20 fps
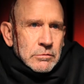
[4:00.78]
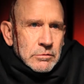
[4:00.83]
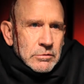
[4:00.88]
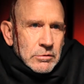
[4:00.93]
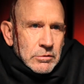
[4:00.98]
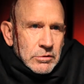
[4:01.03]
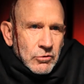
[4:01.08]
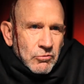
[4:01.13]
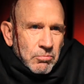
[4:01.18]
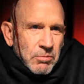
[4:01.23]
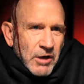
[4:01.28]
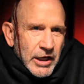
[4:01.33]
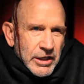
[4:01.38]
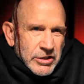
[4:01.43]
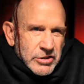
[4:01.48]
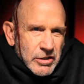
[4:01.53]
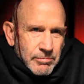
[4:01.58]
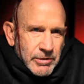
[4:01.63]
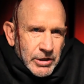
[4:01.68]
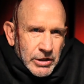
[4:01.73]
Who
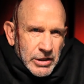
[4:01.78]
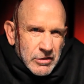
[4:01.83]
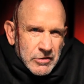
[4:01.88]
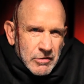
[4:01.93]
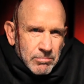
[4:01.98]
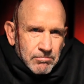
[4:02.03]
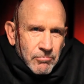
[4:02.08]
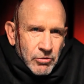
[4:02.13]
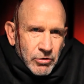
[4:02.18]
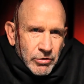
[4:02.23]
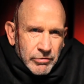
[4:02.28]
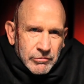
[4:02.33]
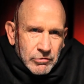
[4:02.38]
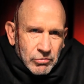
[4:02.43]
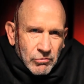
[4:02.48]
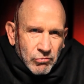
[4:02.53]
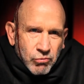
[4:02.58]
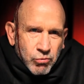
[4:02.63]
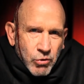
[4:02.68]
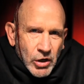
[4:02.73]
buys a minute's mirth
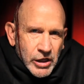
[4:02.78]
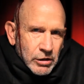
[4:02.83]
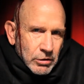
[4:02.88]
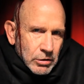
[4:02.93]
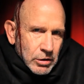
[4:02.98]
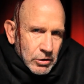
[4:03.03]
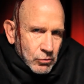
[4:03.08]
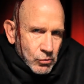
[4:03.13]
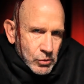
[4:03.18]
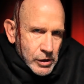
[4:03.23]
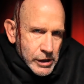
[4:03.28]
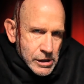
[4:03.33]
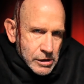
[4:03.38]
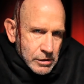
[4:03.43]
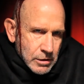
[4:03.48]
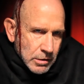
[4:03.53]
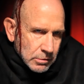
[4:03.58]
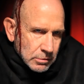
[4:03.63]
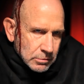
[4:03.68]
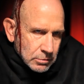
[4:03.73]
to wail a
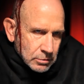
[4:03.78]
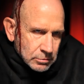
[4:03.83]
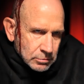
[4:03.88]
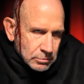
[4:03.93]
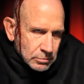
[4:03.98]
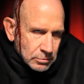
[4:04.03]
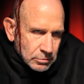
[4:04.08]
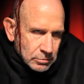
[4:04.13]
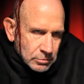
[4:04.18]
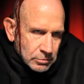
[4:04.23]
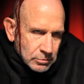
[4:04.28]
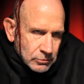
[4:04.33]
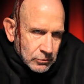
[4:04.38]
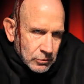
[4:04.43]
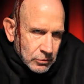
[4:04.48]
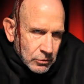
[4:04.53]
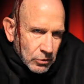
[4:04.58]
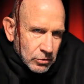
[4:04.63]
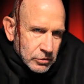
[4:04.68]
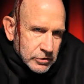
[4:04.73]
week,
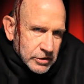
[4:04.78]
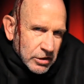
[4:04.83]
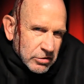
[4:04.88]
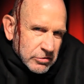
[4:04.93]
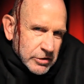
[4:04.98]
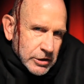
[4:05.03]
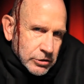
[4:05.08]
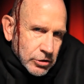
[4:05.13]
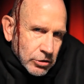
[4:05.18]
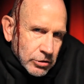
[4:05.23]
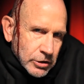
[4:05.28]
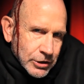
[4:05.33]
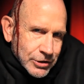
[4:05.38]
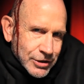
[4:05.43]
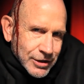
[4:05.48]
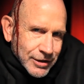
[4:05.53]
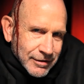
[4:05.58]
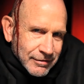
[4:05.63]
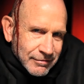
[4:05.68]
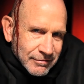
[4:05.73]
or sells
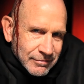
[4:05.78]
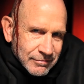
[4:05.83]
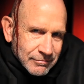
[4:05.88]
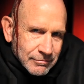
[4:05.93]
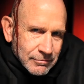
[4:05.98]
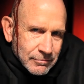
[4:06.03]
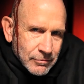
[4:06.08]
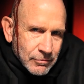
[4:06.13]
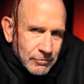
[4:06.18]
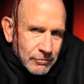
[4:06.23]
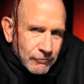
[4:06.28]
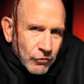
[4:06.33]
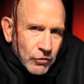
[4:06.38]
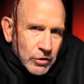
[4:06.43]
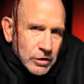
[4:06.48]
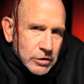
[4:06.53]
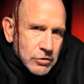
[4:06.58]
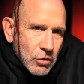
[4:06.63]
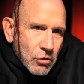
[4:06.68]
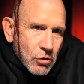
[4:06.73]
eternity for
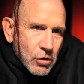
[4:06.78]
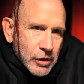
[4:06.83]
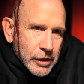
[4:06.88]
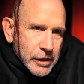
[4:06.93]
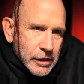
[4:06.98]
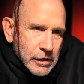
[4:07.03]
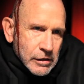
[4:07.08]
a toy?